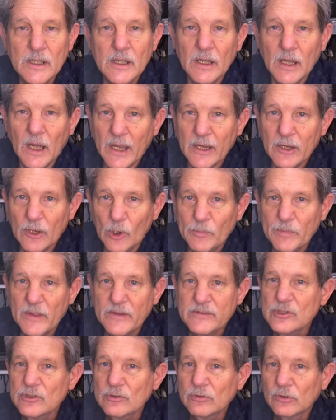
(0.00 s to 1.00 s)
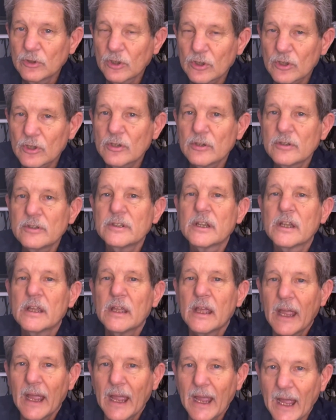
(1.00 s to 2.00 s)
I hope that you learned
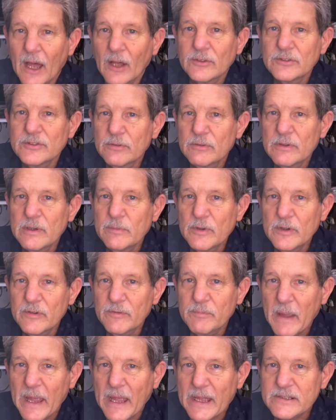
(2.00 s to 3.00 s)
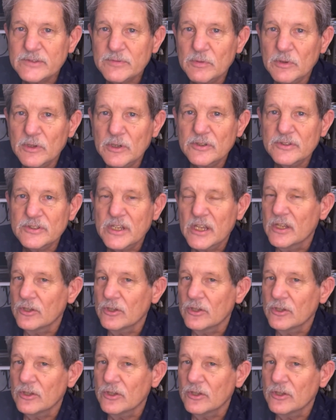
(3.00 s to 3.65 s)
how to remove passwords.